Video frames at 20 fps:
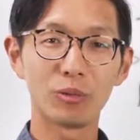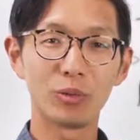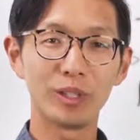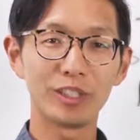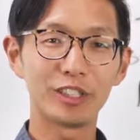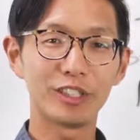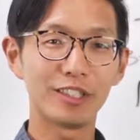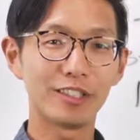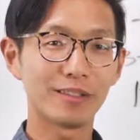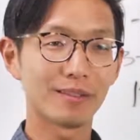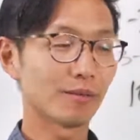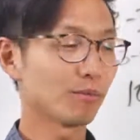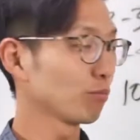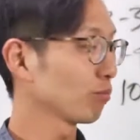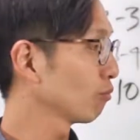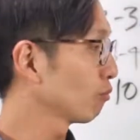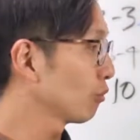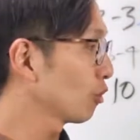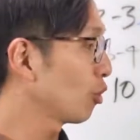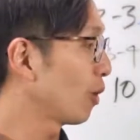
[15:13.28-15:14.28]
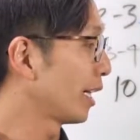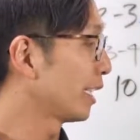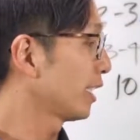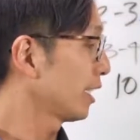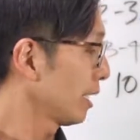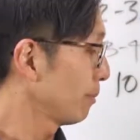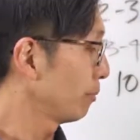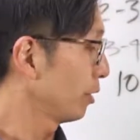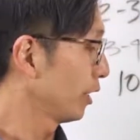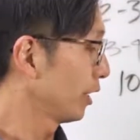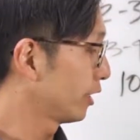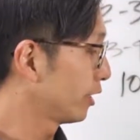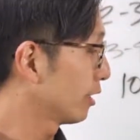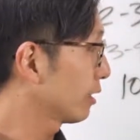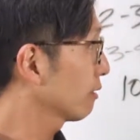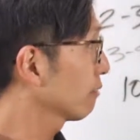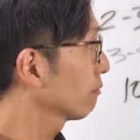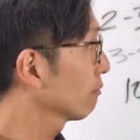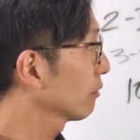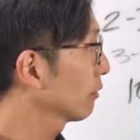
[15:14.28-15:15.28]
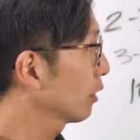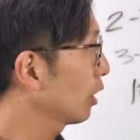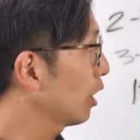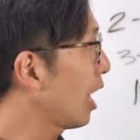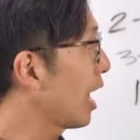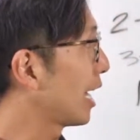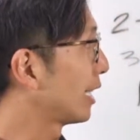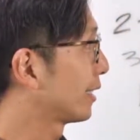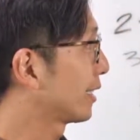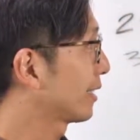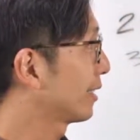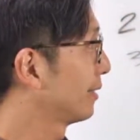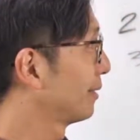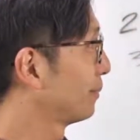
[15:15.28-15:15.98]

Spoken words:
which is quite simply just cost.